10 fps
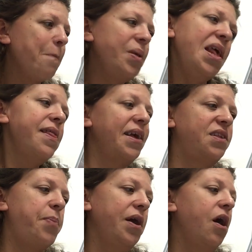But he
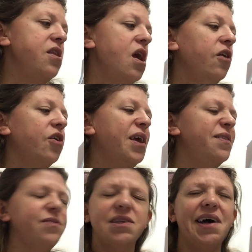likes to pick on younger
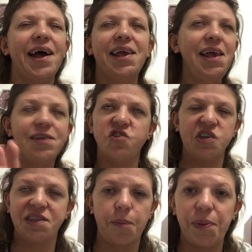kids. He's
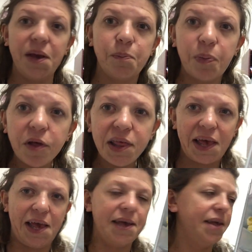just a big
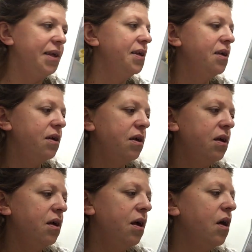bully."
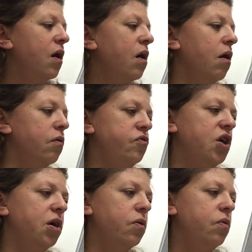Oh
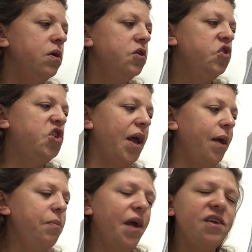no,
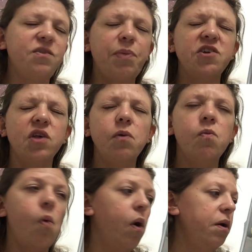James had especially
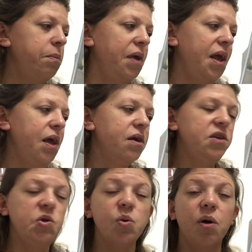warned me
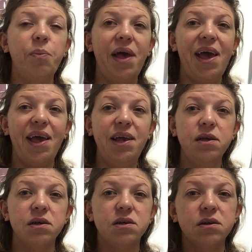to
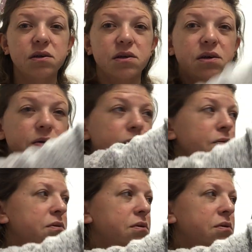obey. Uh-oh.